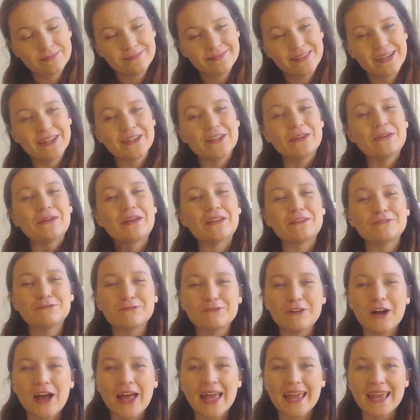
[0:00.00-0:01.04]
And you
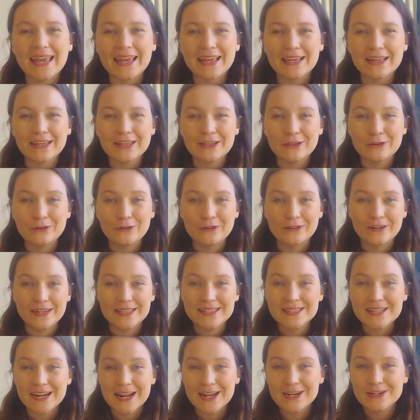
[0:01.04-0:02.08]
invite your
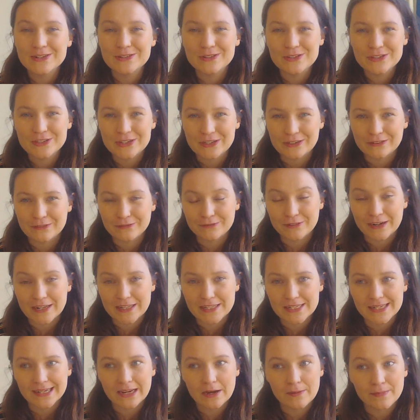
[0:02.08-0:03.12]
international student friends
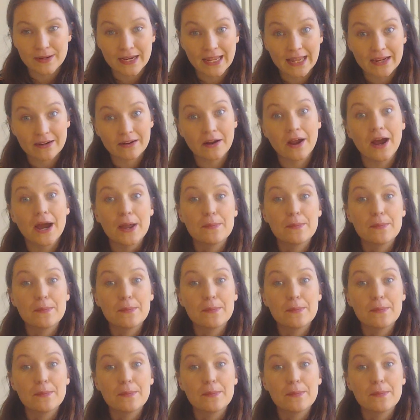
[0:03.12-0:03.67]
to come and hear it.